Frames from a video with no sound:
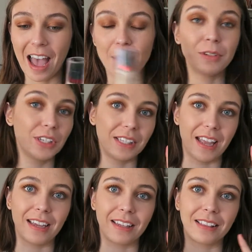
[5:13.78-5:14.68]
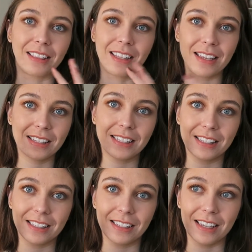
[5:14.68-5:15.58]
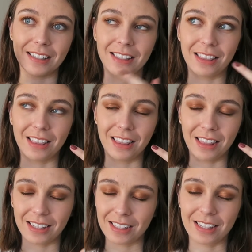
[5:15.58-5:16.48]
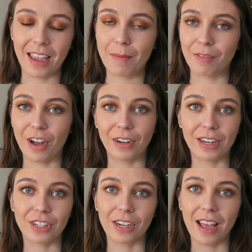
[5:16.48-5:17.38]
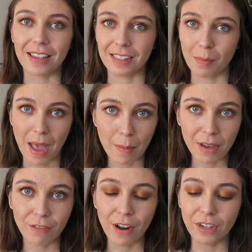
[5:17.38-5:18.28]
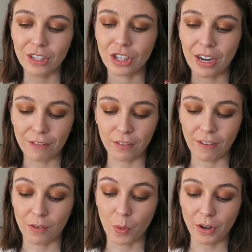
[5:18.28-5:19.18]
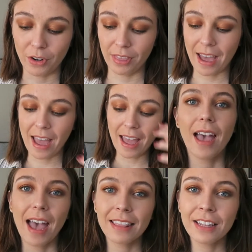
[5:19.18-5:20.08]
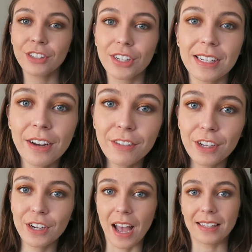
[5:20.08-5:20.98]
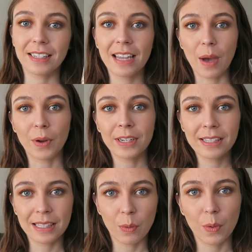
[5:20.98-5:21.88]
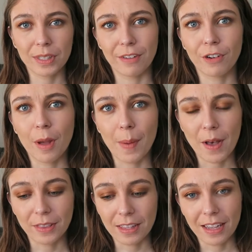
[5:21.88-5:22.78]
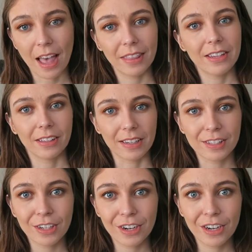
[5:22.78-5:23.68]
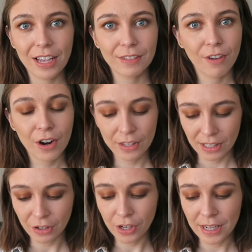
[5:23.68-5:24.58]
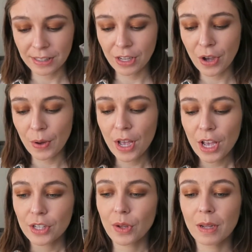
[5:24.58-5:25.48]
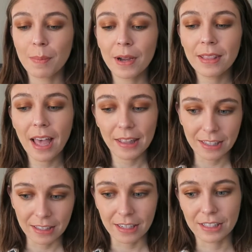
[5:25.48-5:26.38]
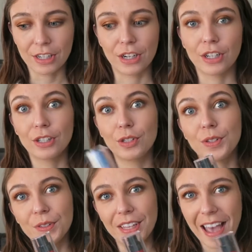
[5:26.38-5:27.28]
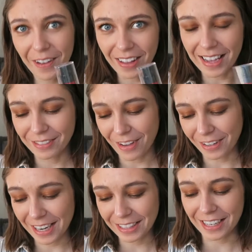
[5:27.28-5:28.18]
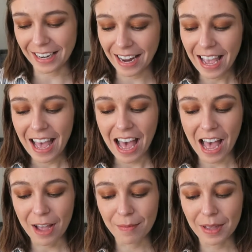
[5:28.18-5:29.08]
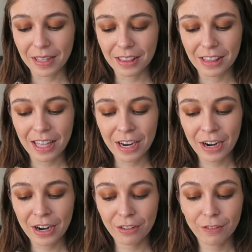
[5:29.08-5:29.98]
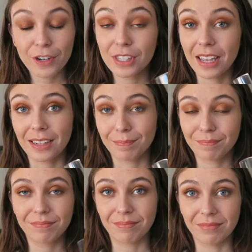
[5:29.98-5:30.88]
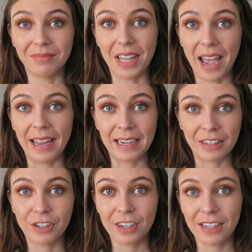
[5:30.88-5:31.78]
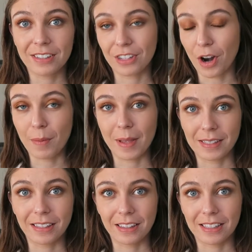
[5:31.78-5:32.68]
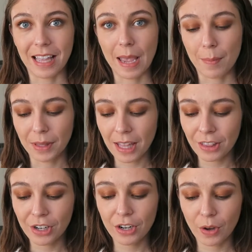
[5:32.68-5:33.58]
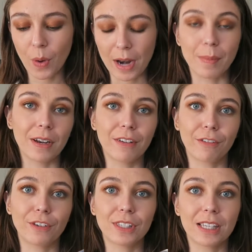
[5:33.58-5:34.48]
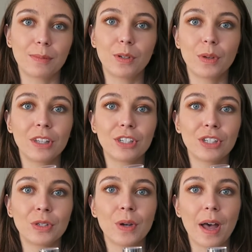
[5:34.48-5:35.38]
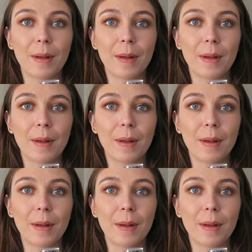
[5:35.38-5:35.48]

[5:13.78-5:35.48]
I'm just saying, this is the same foundation as the Matte Made foundation, if you've ever wondered that. And then just out of curiosity, I wanted to see what was different about the Healthy Elixir as far as ingredients go. So I compared the Healthy Elixir to the Outlast foundation. The first like 9 ingredients are basically the same, but then there are quite a bit of differences between the two.